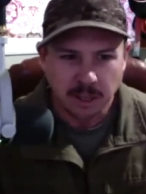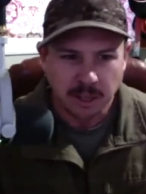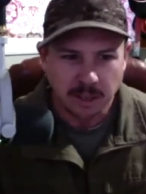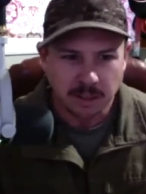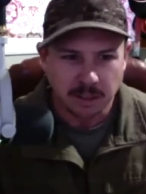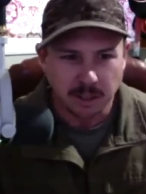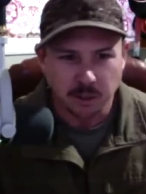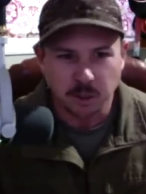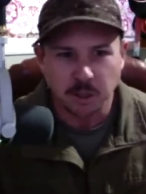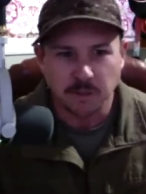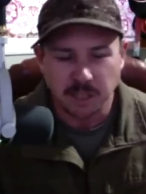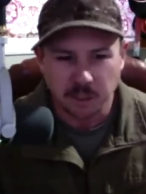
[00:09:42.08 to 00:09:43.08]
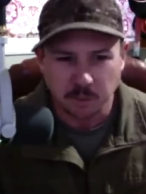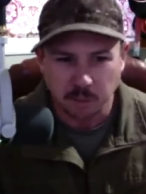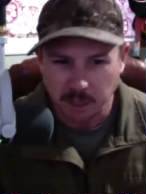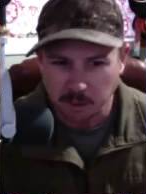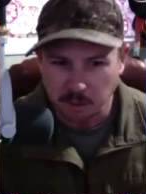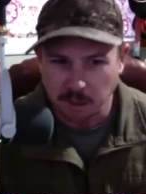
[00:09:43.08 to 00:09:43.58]
Not sure if that's weather
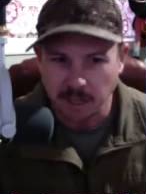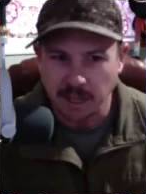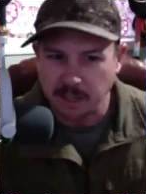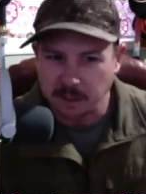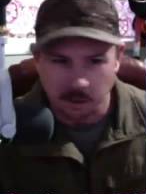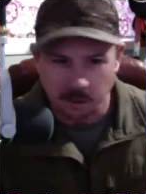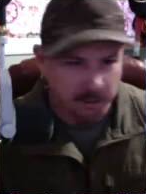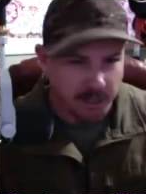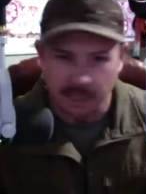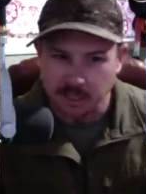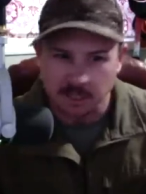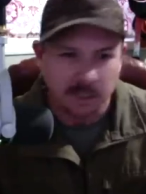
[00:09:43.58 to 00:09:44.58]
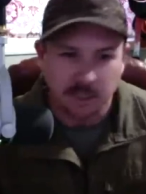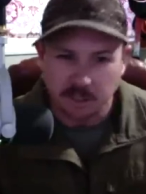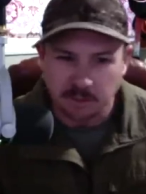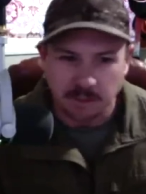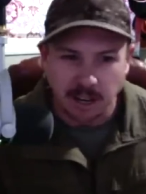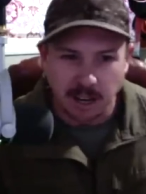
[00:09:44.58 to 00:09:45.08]
mm-hmm. related or related to the
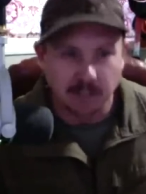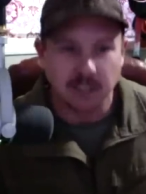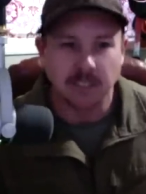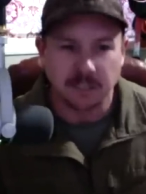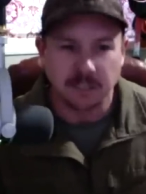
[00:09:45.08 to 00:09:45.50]
virus,